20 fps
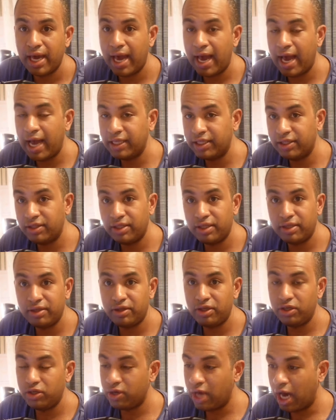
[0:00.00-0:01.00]
and
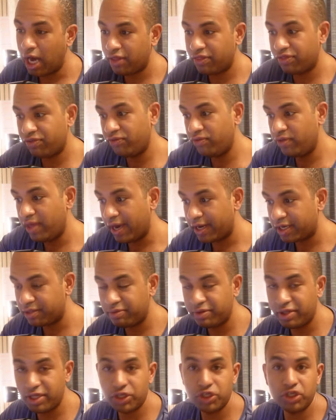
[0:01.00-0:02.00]
you got through the
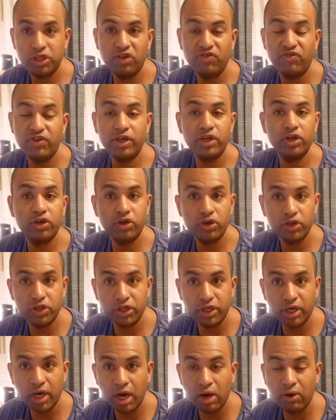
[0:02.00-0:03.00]
exposition, you think you're good
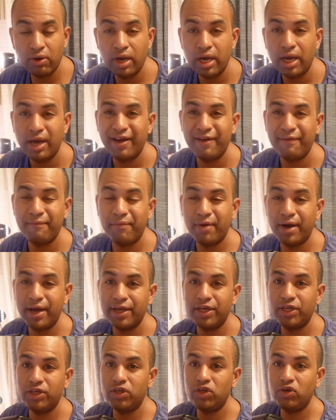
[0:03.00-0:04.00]
to go,
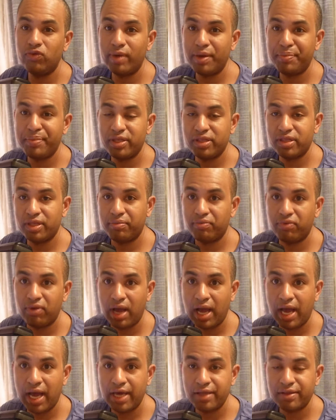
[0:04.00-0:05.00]
but you may be
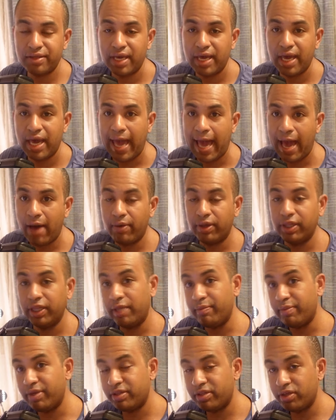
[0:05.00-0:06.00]
surprised how it
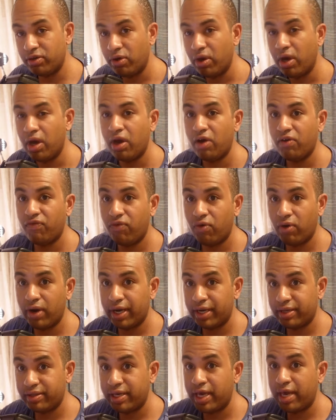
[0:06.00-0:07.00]
limits you. For
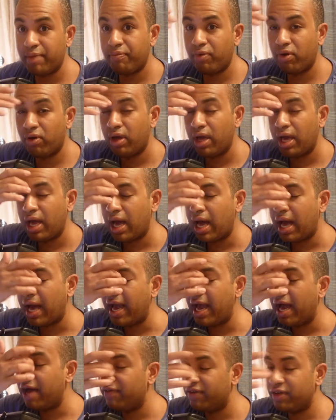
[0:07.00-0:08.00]
example,
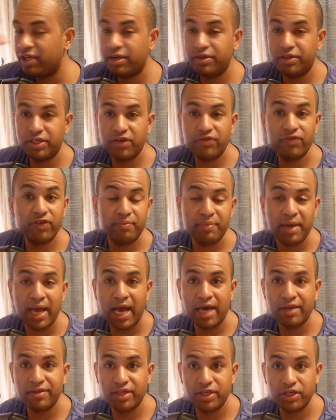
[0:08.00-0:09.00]
I have a different
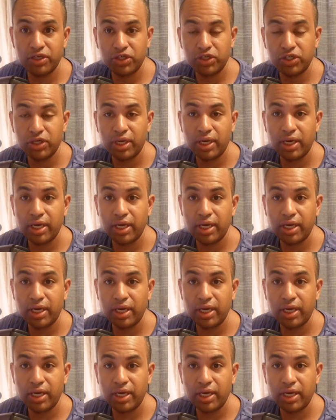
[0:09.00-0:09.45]
passage